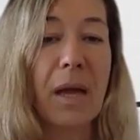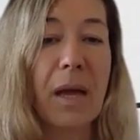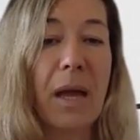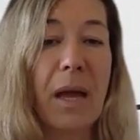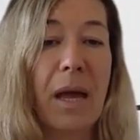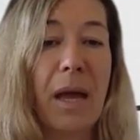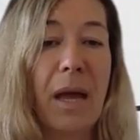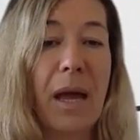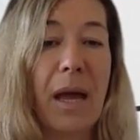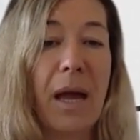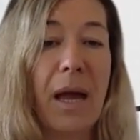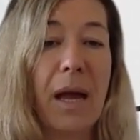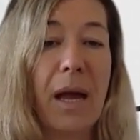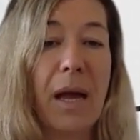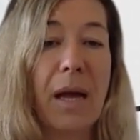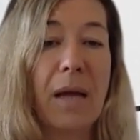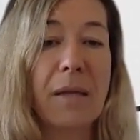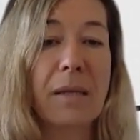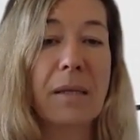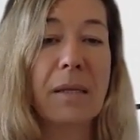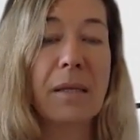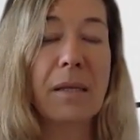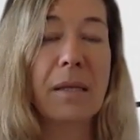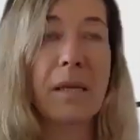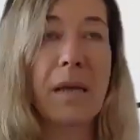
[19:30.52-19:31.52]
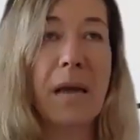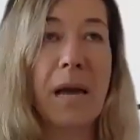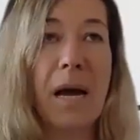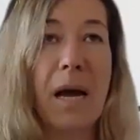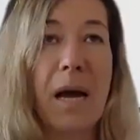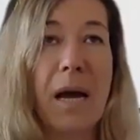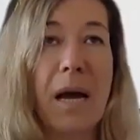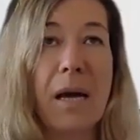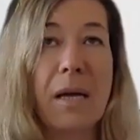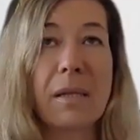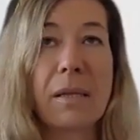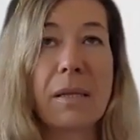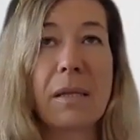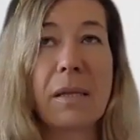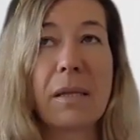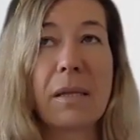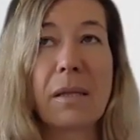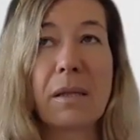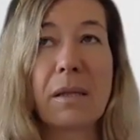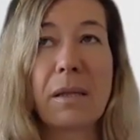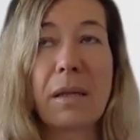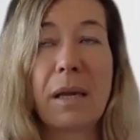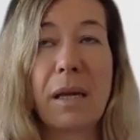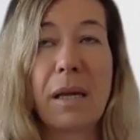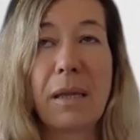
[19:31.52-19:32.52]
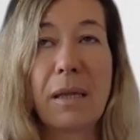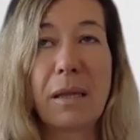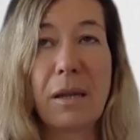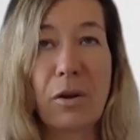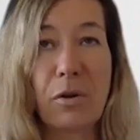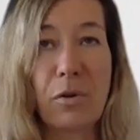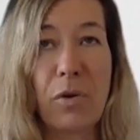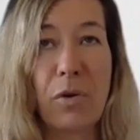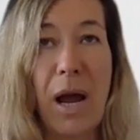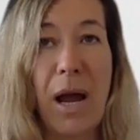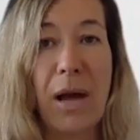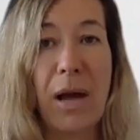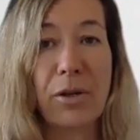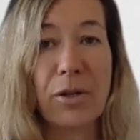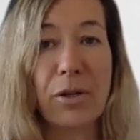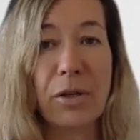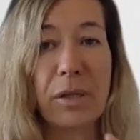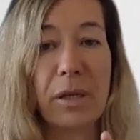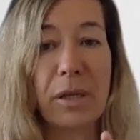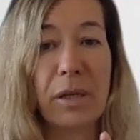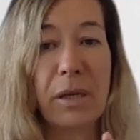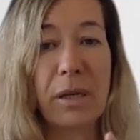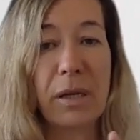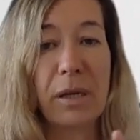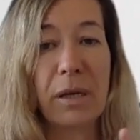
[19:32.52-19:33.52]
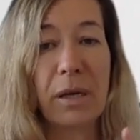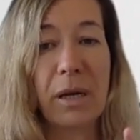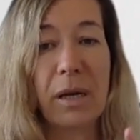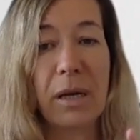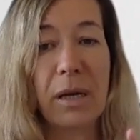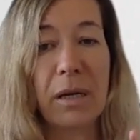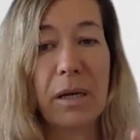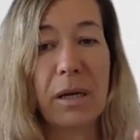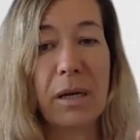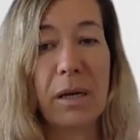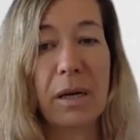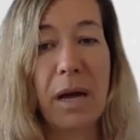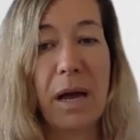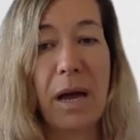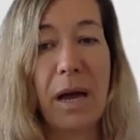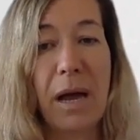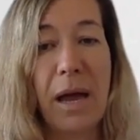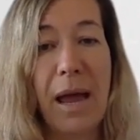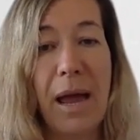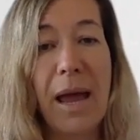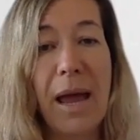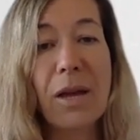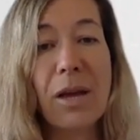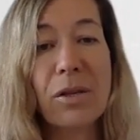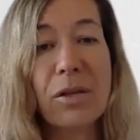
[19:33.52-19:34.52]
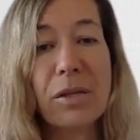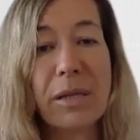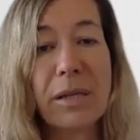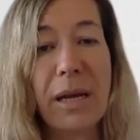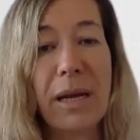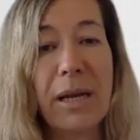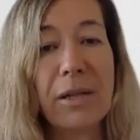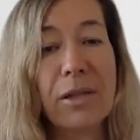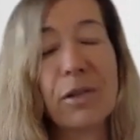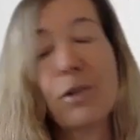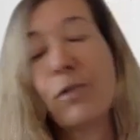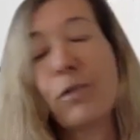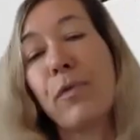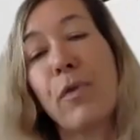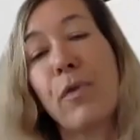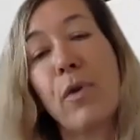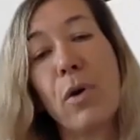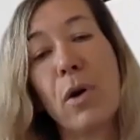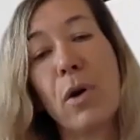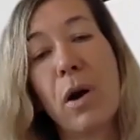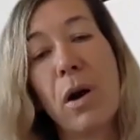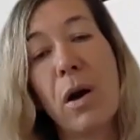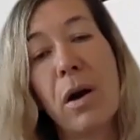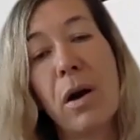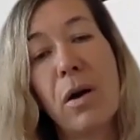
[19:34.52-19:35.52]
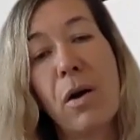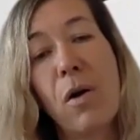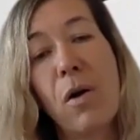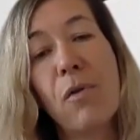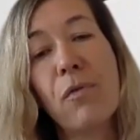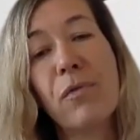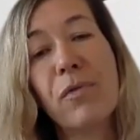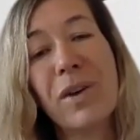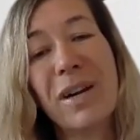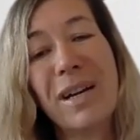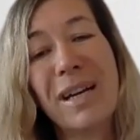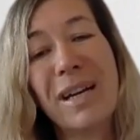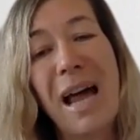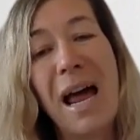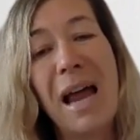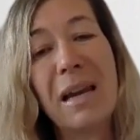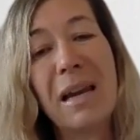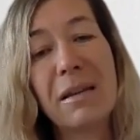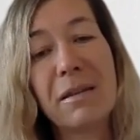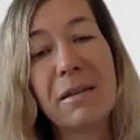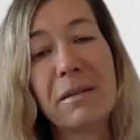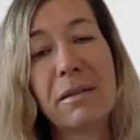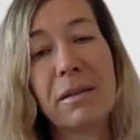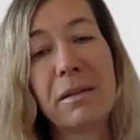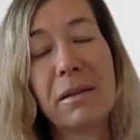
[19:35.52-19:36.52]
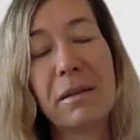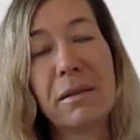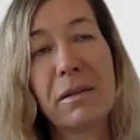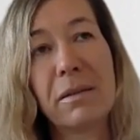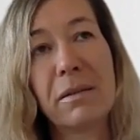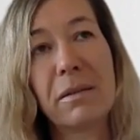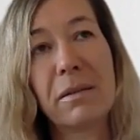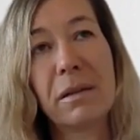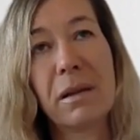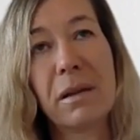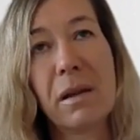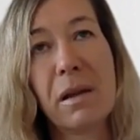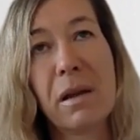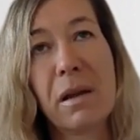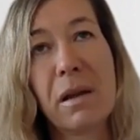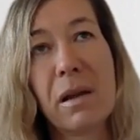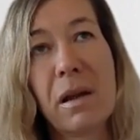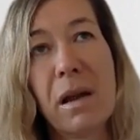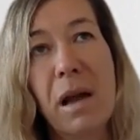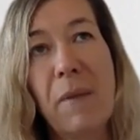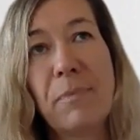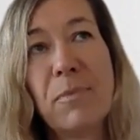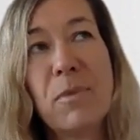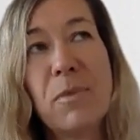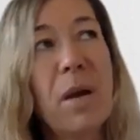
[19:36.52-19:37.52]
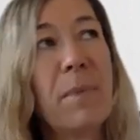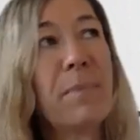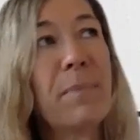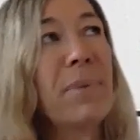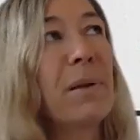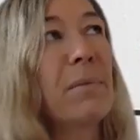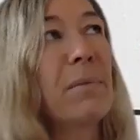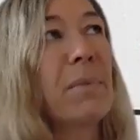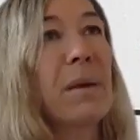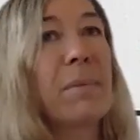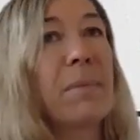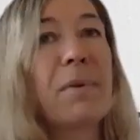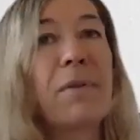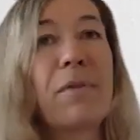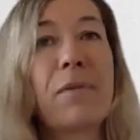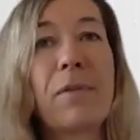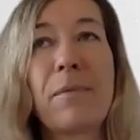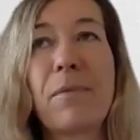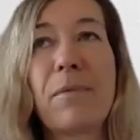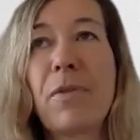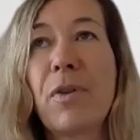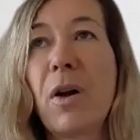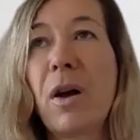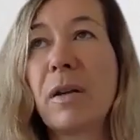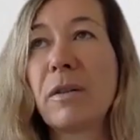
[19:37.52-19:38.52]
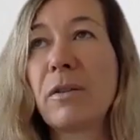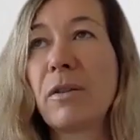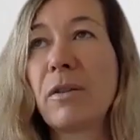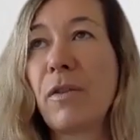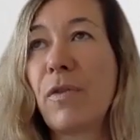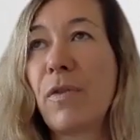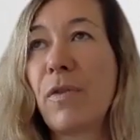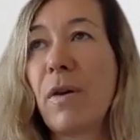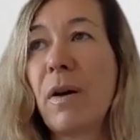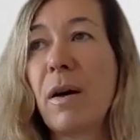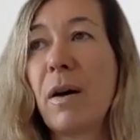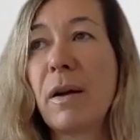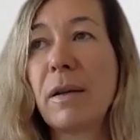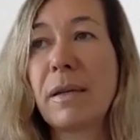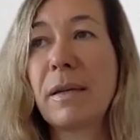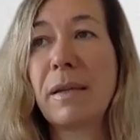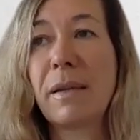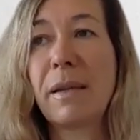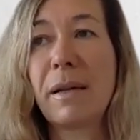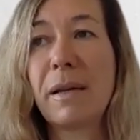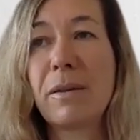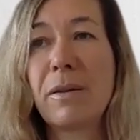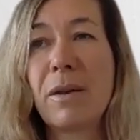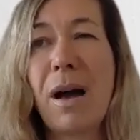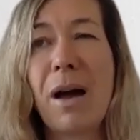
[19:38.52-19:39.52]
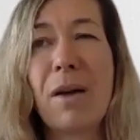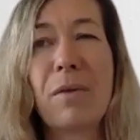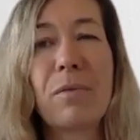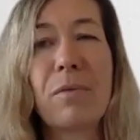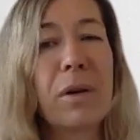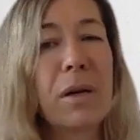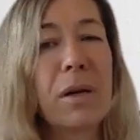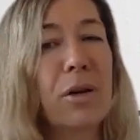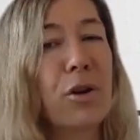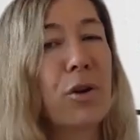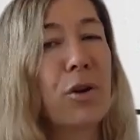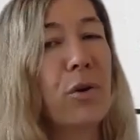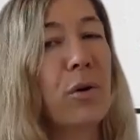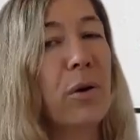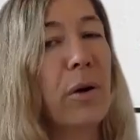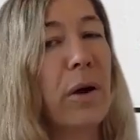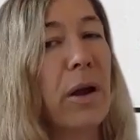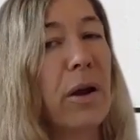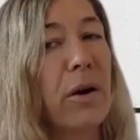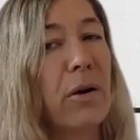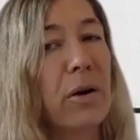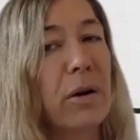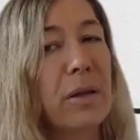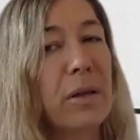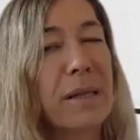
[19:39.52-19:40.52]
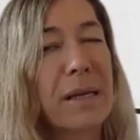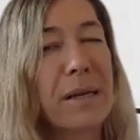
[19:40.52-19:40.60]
And then in the CROACH, the A stands for overanalysis. I'm jumping maybe from thought to thought, and they're not really coherent.